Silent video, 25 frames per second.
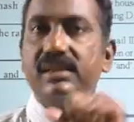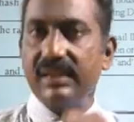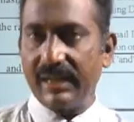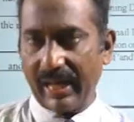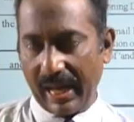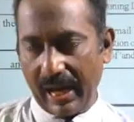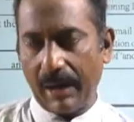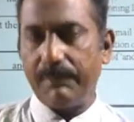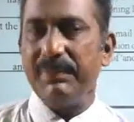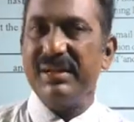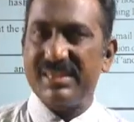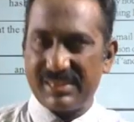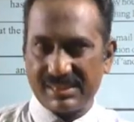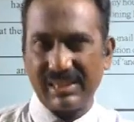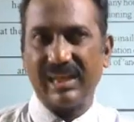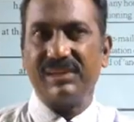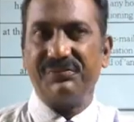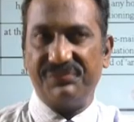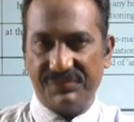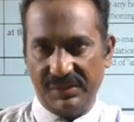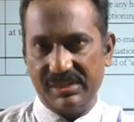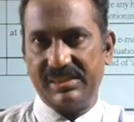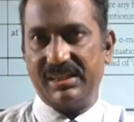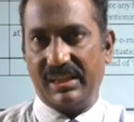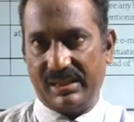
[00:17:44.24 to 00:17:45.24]
habits or
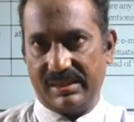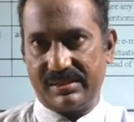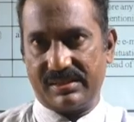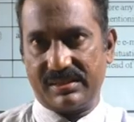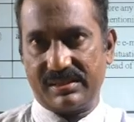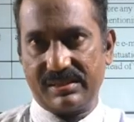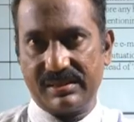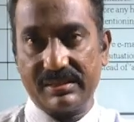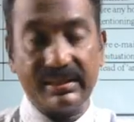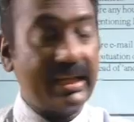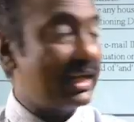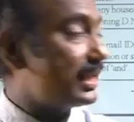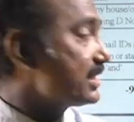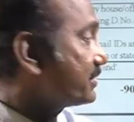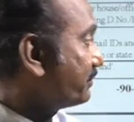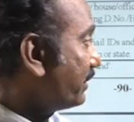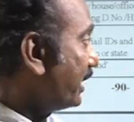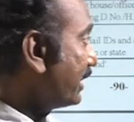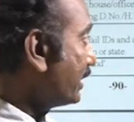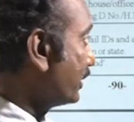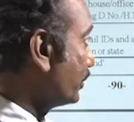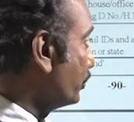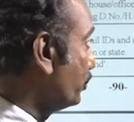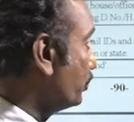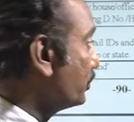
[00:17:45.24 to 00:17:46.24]
features. That is
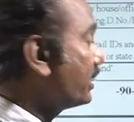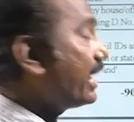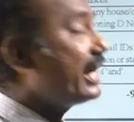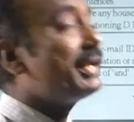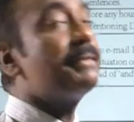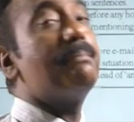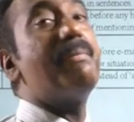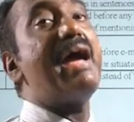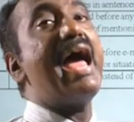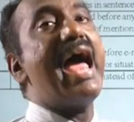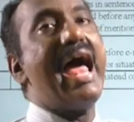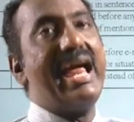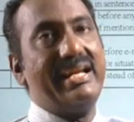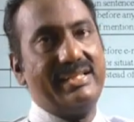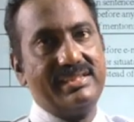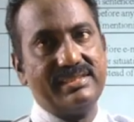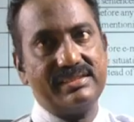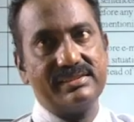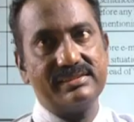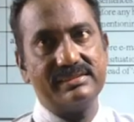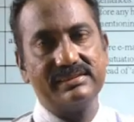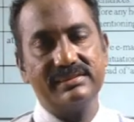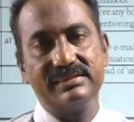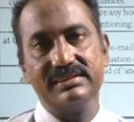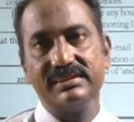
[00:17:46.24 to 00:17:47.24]
why good and bad
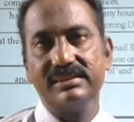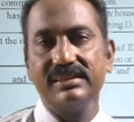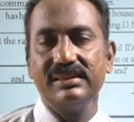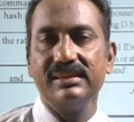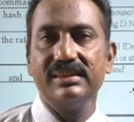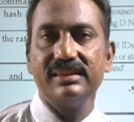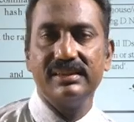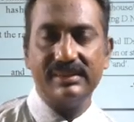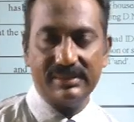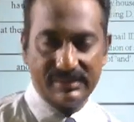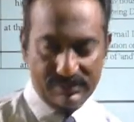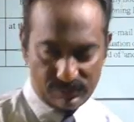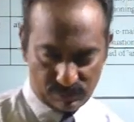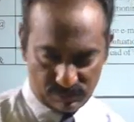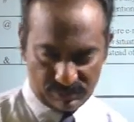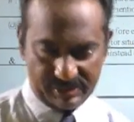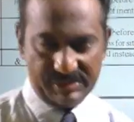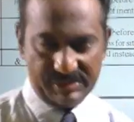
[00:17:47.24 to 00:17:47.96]
to